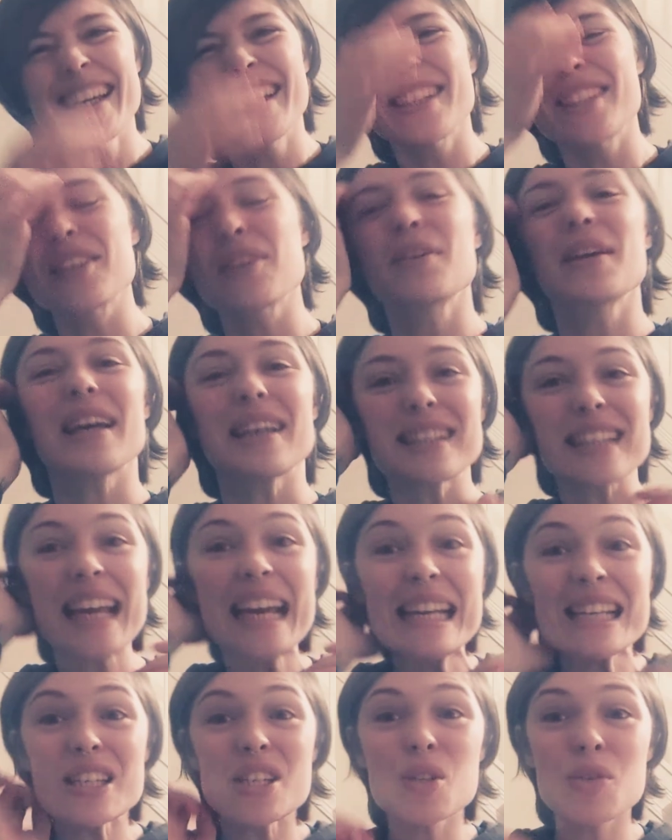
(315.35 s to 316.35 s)
So yes,
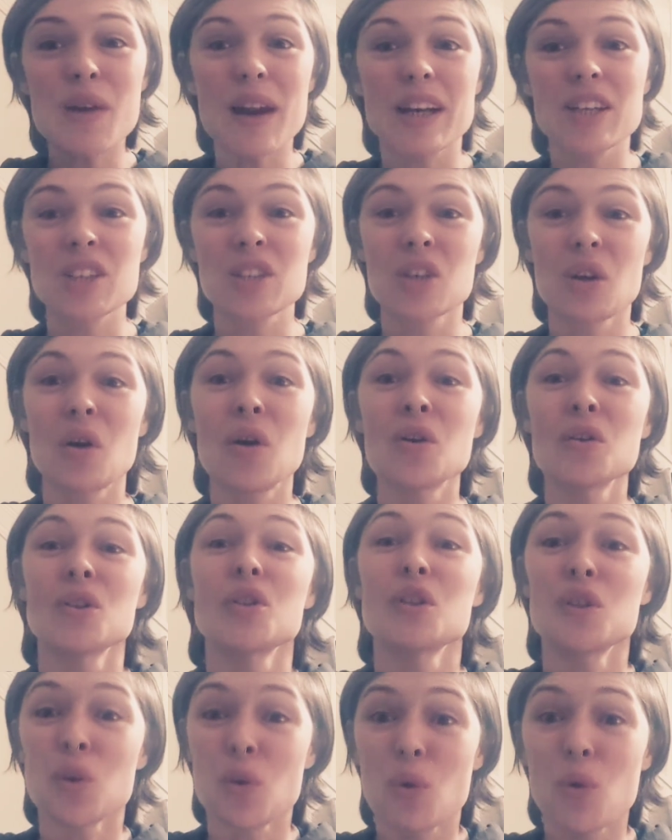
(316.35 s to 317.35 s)
interaction
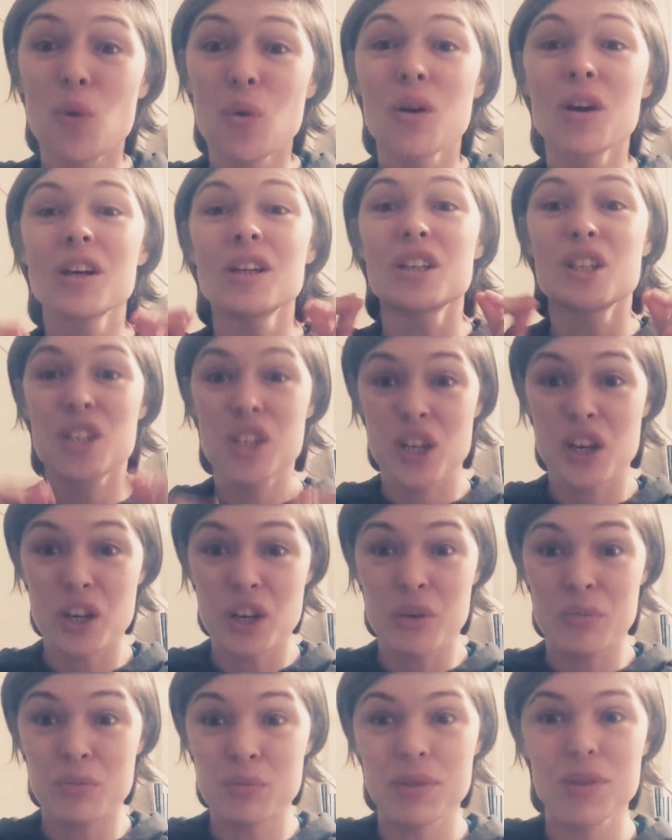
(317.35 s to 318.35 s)
on your
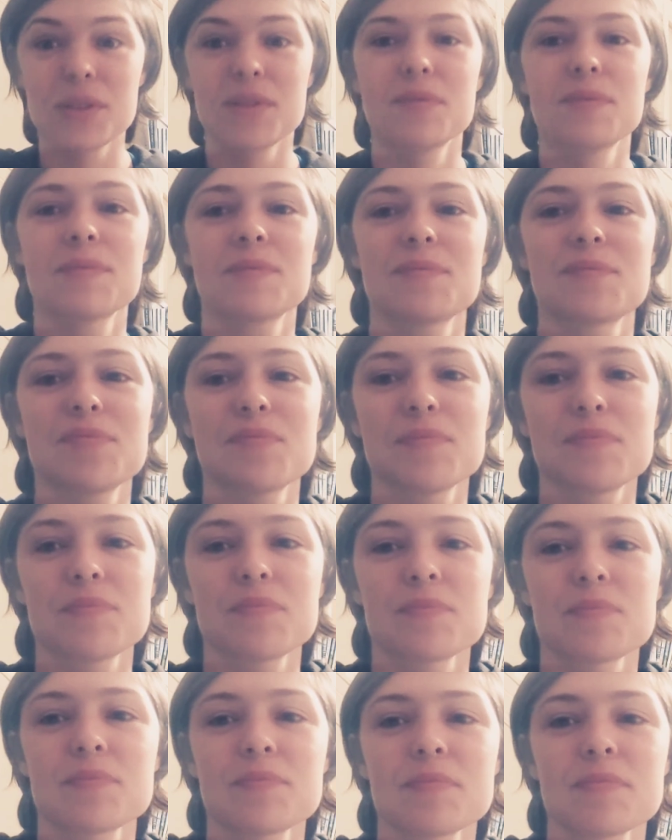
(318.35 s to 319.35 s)
terms.
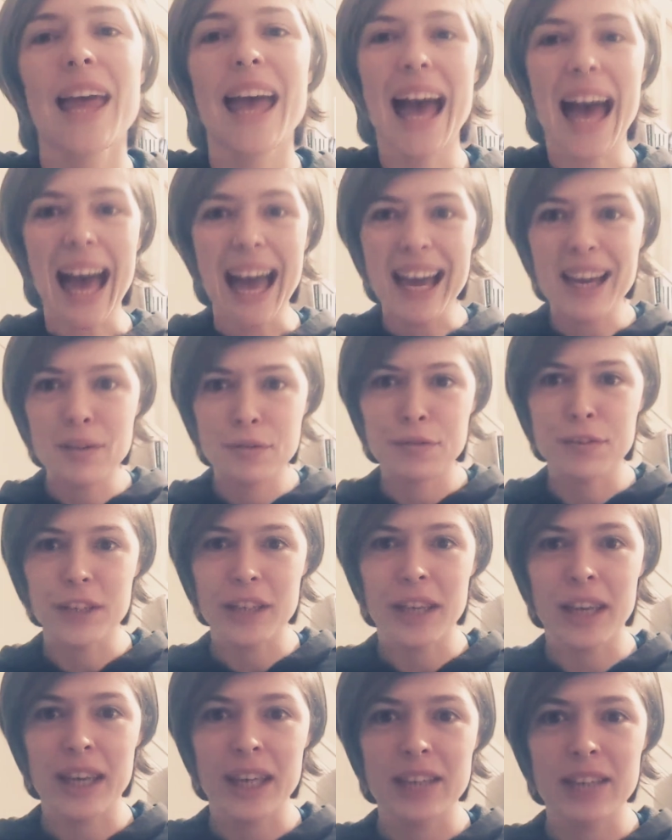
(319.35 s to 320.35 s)

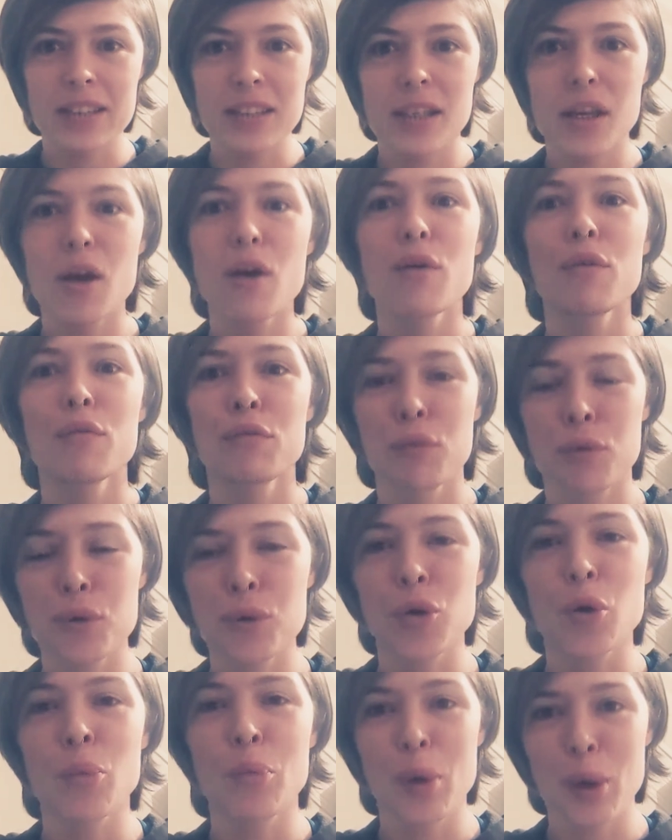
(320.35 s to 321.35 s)
Advocate for
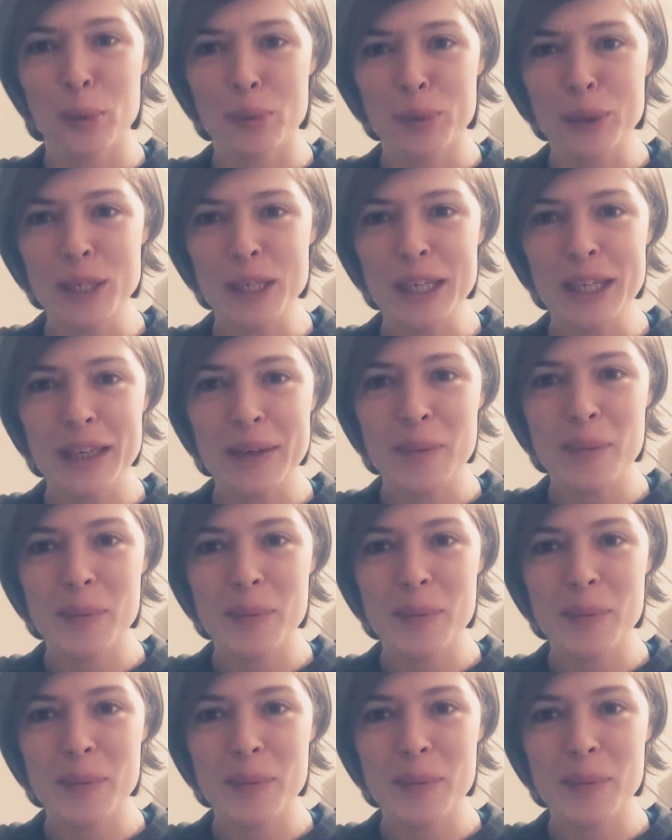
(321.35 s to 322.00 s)
your puppy.